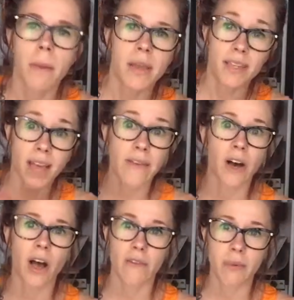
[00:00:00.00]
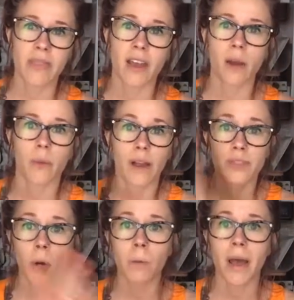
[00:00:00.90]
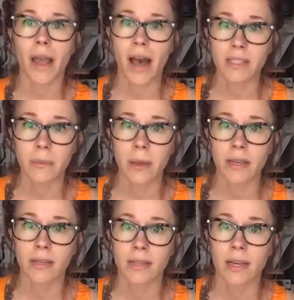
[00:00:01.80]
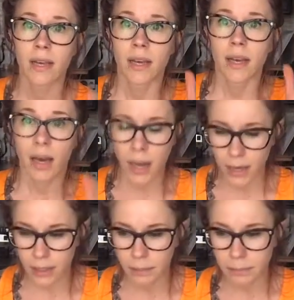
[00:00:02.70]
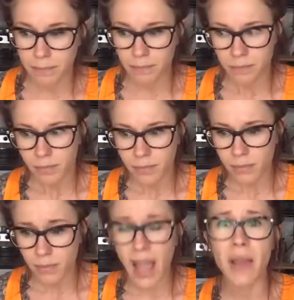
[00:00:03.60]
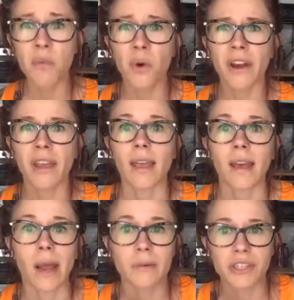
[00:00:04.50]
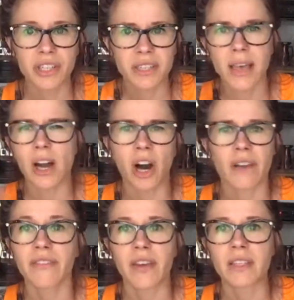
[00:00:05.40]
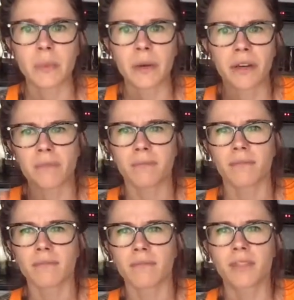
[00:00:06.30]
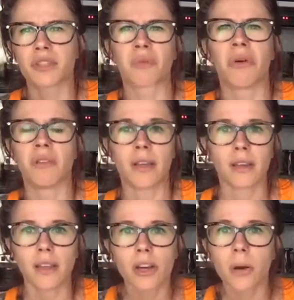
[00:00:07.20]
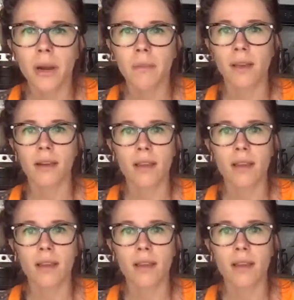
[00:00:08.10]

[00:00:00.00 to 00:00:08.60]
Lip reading: Because I've been there where I've told my husband, I'm working, and I was just like on Facebook scrolling, you know what I mean?